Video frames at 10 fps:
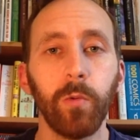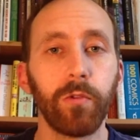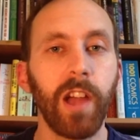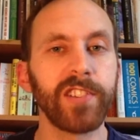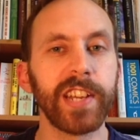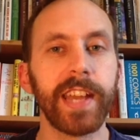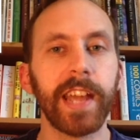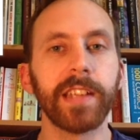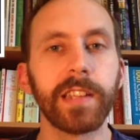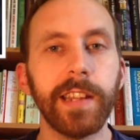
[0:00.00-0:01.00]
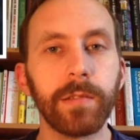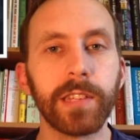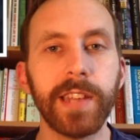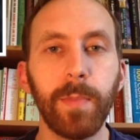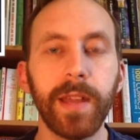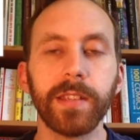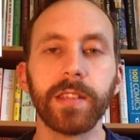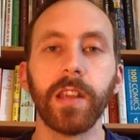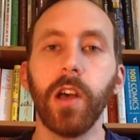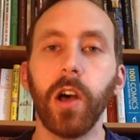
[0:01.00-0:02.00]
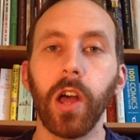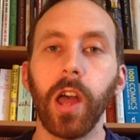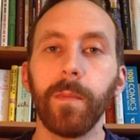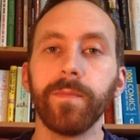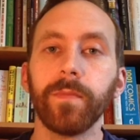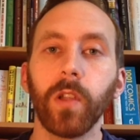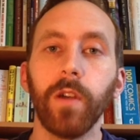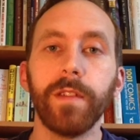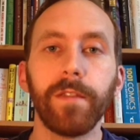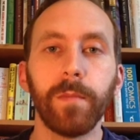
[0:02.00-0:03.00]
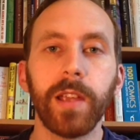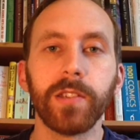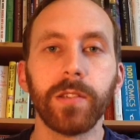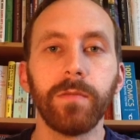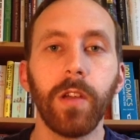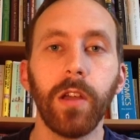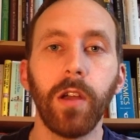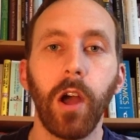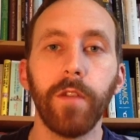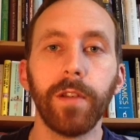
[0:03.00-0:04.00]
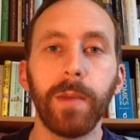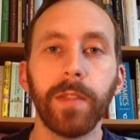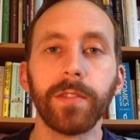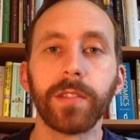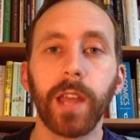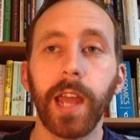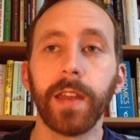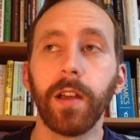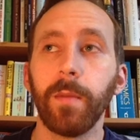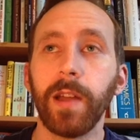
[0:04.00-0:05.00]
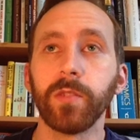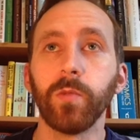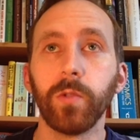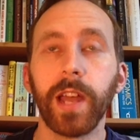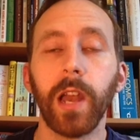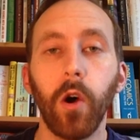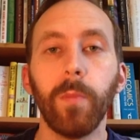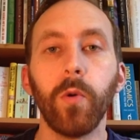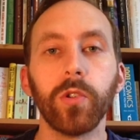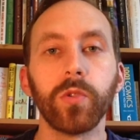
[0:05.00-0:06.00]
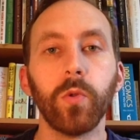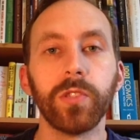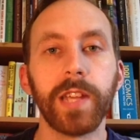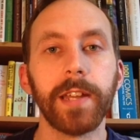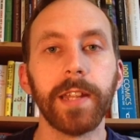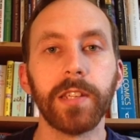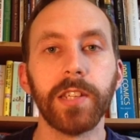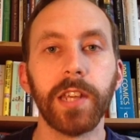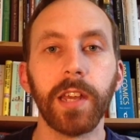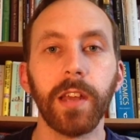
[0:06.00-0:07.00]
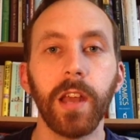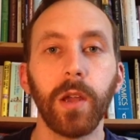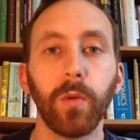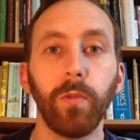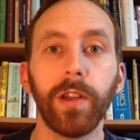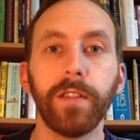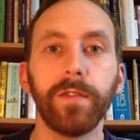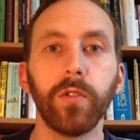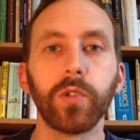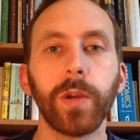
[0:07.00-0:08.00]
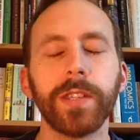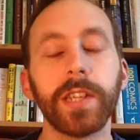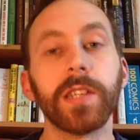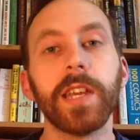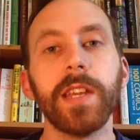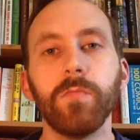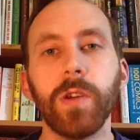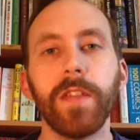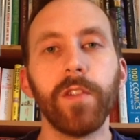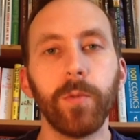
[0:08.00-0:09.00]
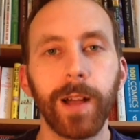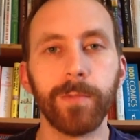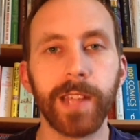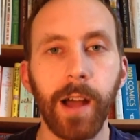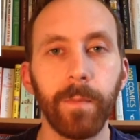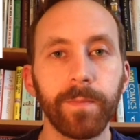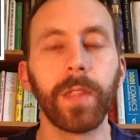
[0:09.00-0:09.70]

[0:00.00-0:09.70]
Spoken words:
We're gradually getting little snippets of information over the months, and I imagine we'll get a lot more towards the end of this year, ready for 2016 when the film comes out.